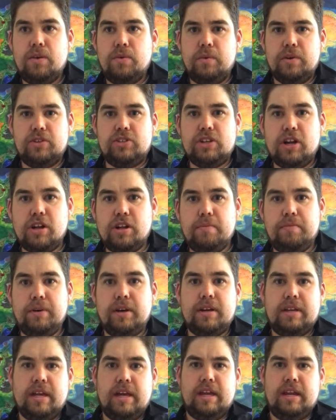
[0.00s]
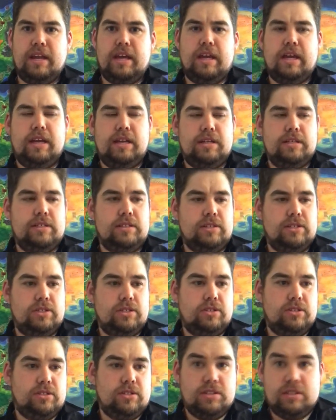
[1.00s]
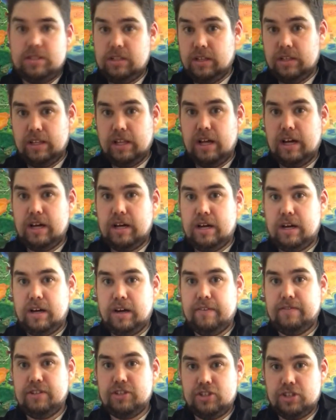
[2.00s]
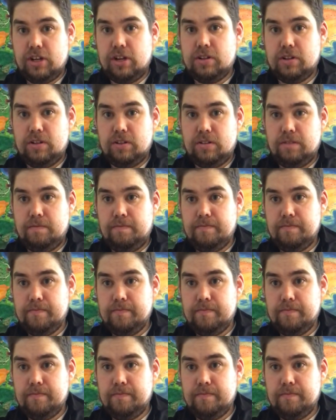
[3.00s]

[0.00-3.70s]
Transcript: With Jungle Book, it is the law of the jungle.